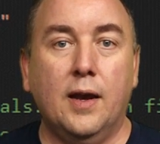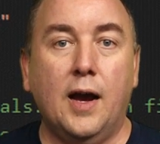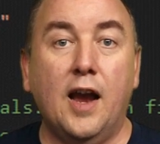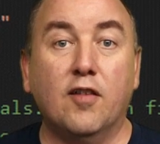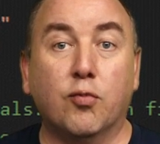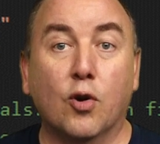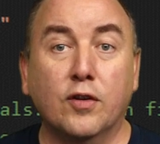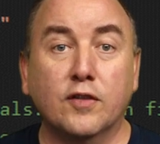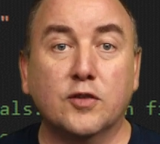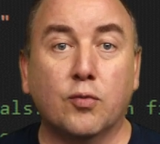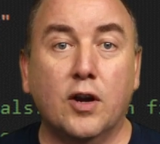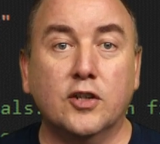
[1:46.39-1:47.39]
I have broken
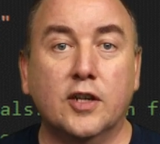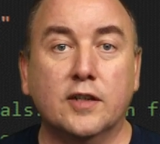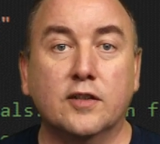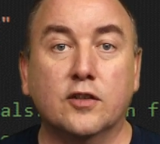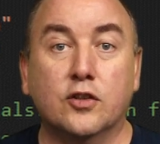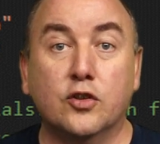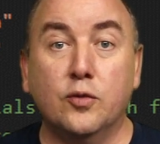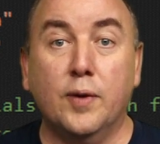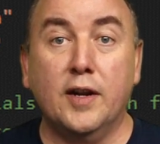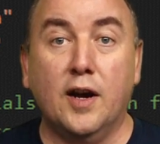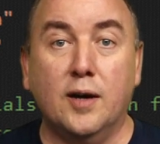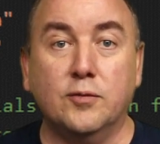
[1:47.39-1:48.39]
this project into two
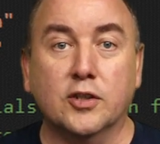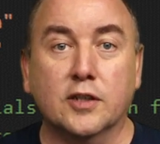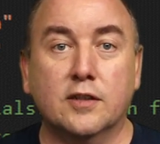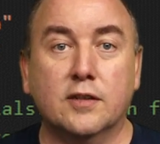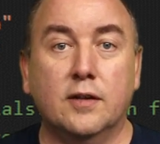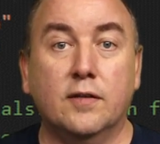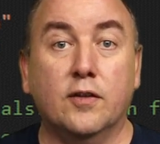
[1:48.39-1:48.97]
main objects,